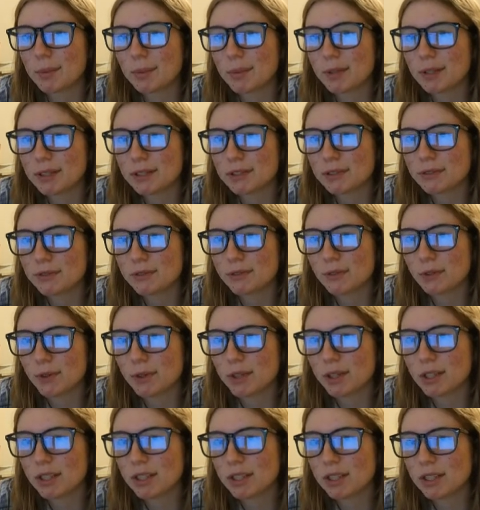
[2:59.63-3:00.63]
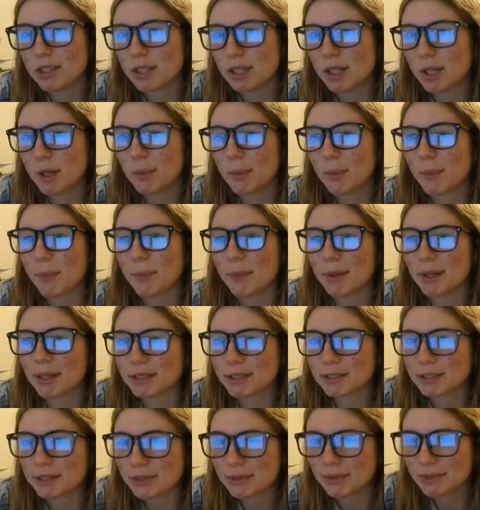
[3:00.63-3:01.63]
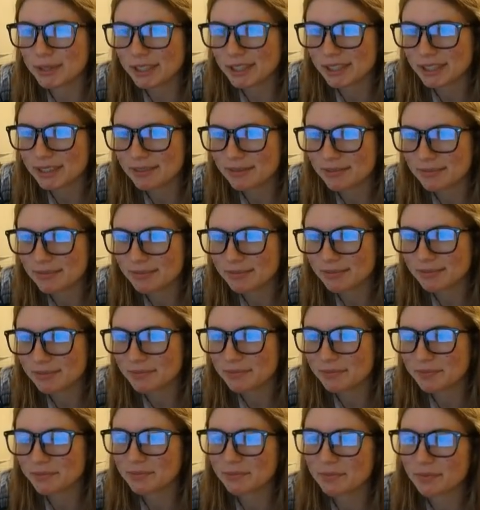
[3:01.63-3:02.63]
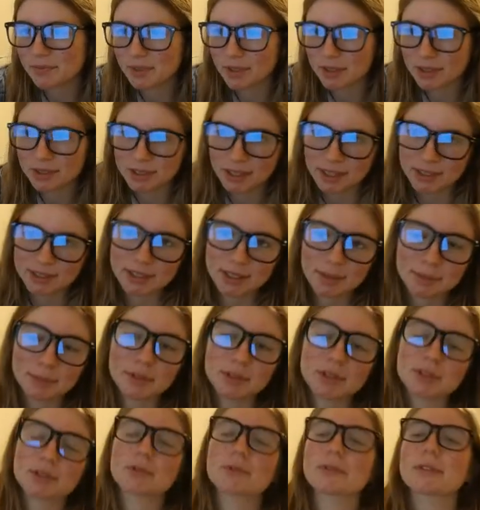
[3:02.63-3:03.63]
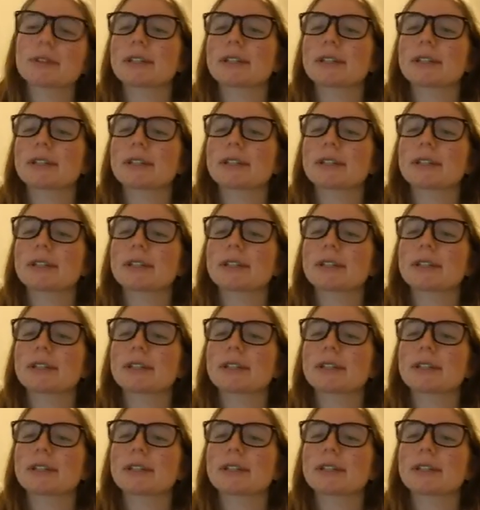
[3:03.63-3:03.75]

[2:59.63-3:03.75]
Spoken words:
plus 4 plus 3, because that's that plus 3